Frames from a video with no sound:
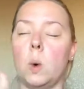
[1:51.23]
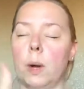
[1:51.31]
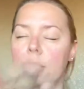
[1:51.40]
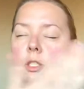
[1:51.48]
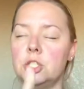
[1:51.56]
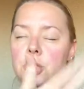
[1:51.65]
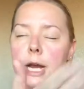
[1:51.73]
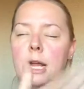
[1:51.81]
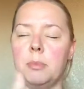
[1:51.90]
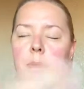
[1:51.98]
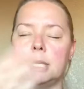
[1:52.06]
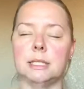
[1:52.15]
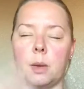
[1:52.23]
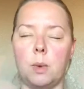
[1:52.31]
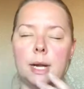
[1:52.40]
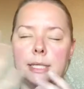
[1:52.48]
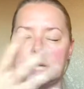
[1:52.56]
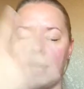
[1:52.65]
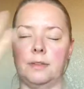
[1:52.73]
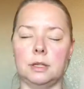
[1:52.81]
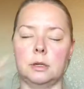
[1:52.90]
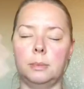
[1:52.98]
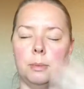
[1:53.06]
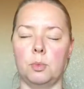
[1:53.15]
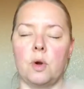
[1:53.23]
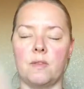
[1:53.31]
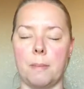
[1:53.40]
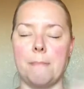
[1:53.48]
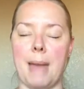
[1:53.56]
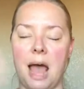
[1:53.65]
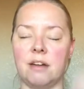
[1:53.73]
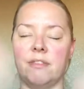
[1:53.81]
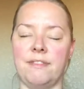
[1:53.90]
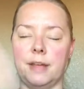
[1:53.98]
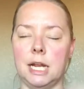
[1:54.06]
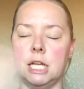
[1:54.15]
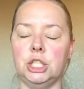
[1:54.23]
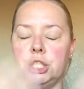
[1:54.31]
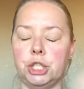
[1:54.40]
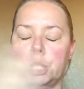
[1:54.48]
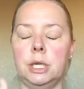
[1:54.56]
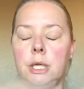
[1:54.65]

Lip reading: Oil Strike because I want it to have a little bit more of a matte finish.